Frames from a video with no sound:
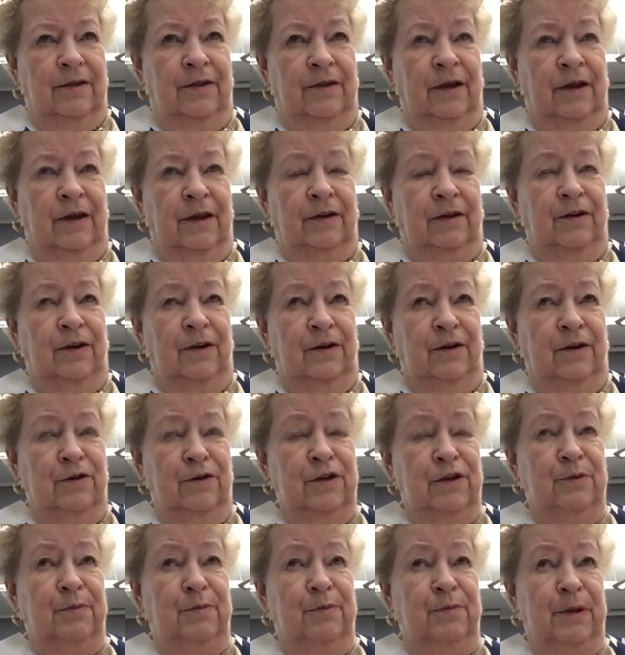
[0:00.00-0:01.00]
The
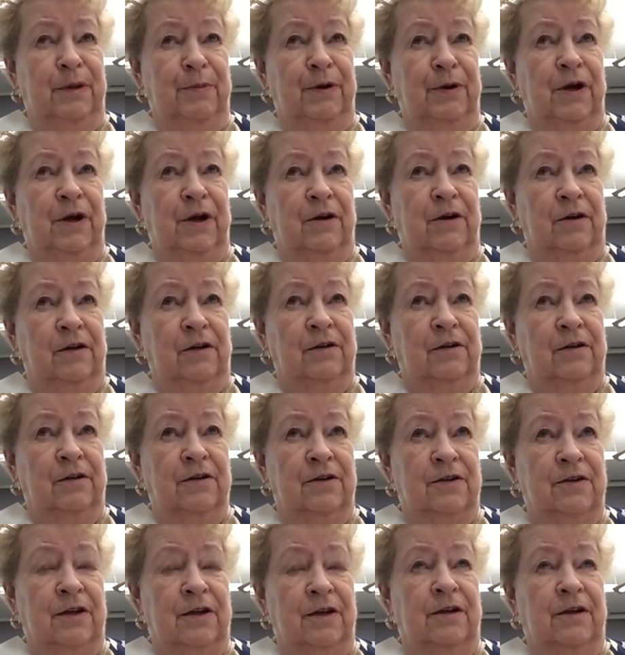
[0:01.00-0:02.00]
newspaper article
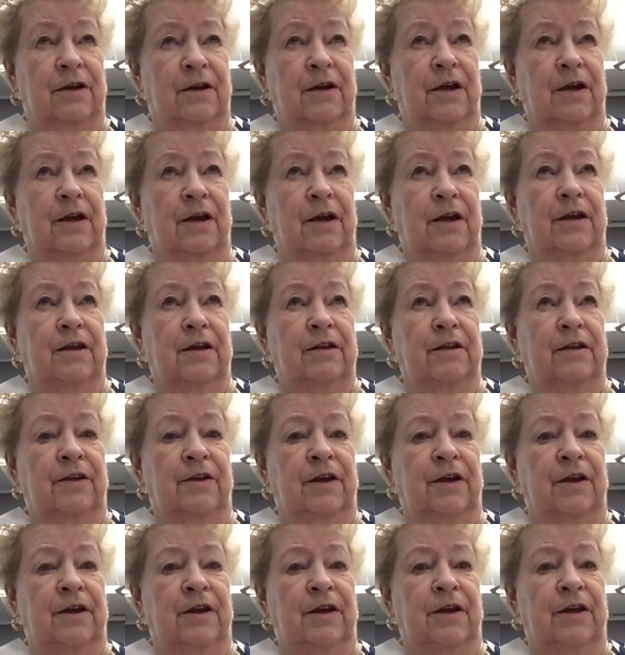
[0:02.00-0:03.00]
said
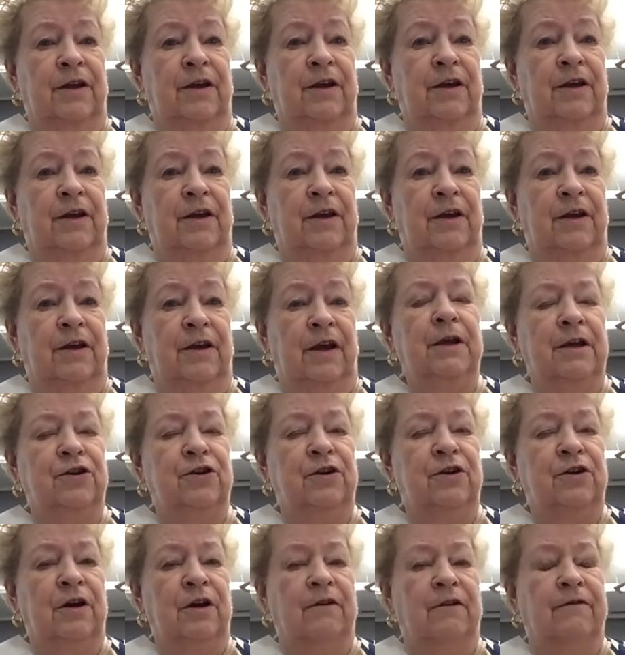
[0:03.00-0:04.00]
the
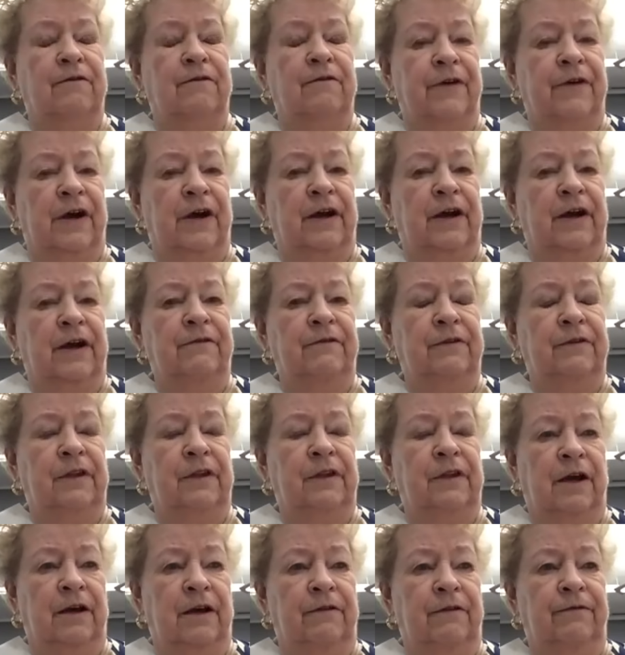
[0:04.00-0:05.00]
application of
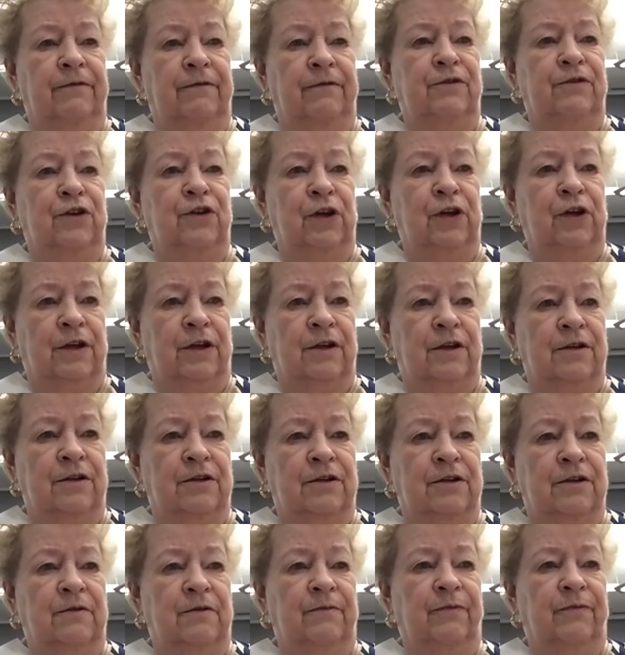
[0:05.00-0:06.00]
five live
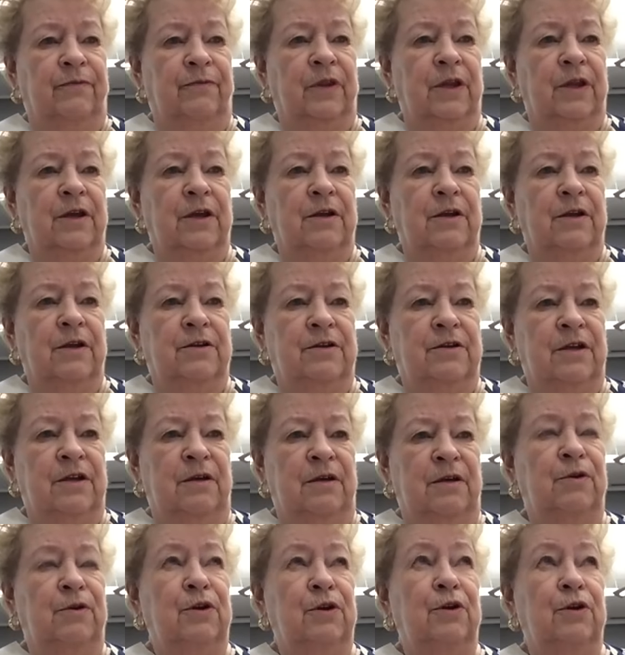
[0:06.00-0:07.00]
chickens
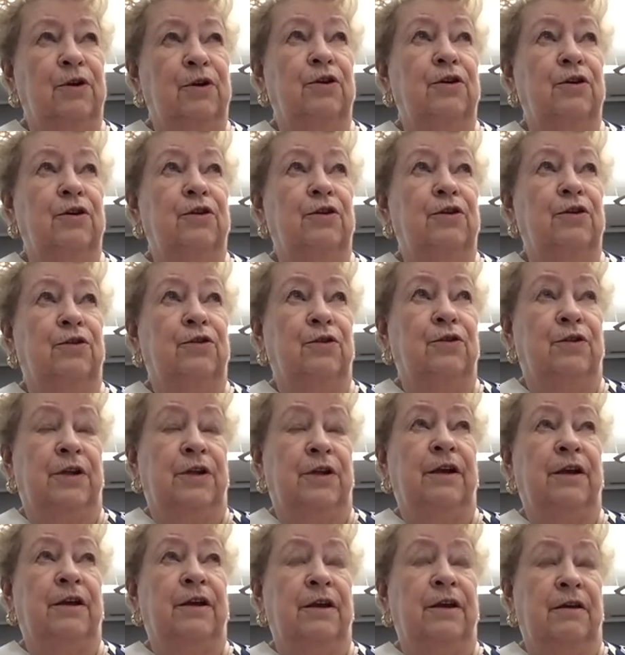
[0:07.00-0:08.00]
seemed to
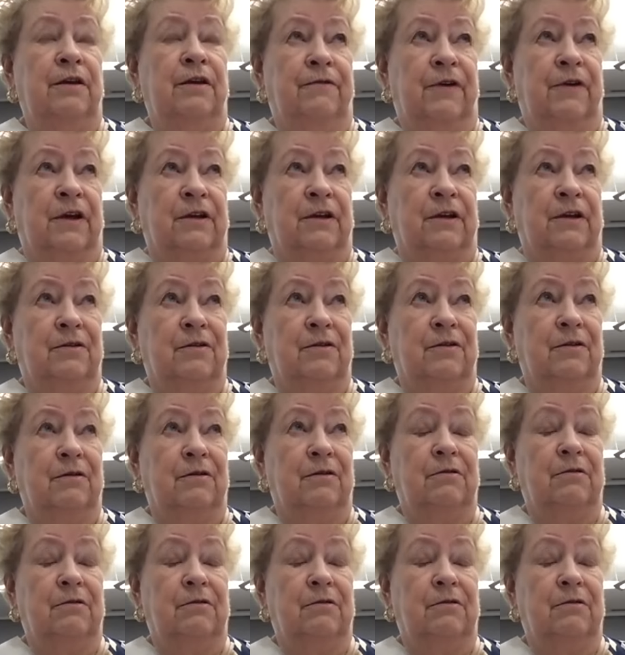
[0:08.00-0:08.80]
take effect.